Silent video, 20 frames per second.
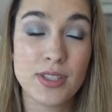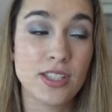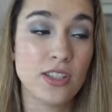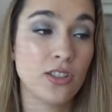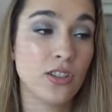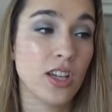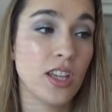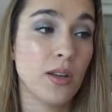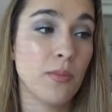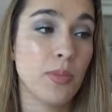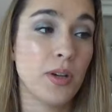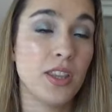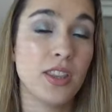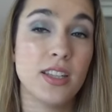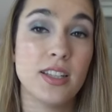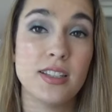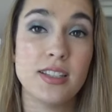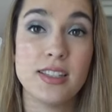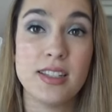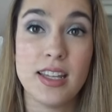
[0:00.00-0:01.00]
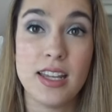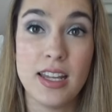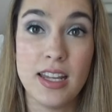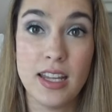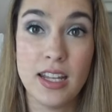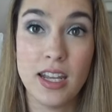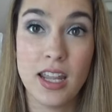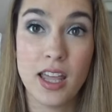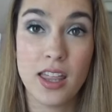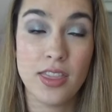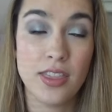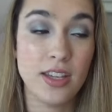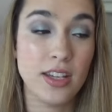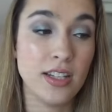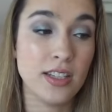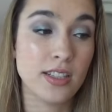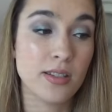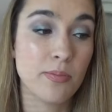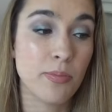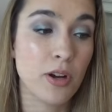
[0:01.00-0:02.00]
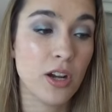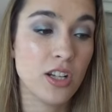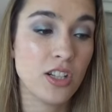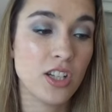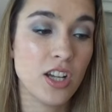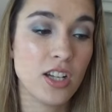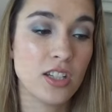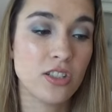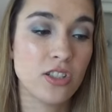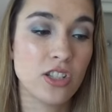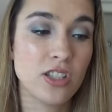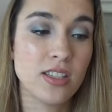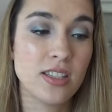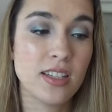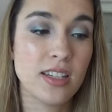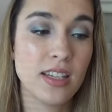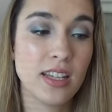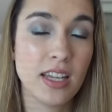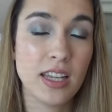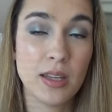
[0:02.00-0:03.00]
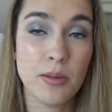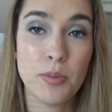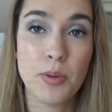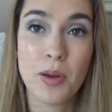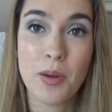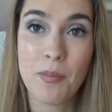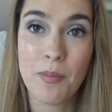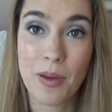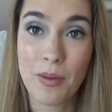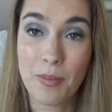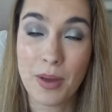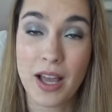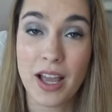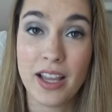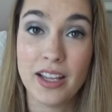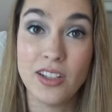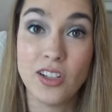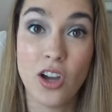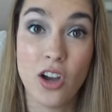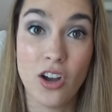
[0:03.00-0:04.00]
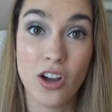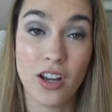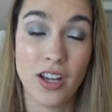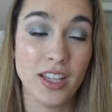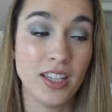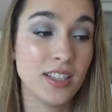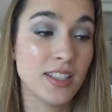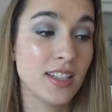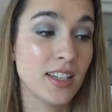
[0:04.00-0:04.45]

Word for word: still going to put this in these projects just to keep my mind on it,